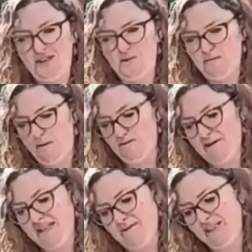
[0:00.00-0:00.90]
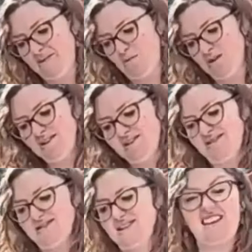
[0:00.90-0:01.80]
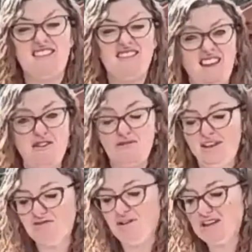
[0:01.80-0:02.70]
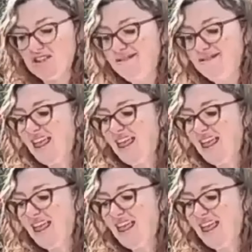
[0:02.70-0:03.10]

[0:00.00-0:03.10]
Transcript: with my pre-submitted ones. I'll say thank you for that interaction.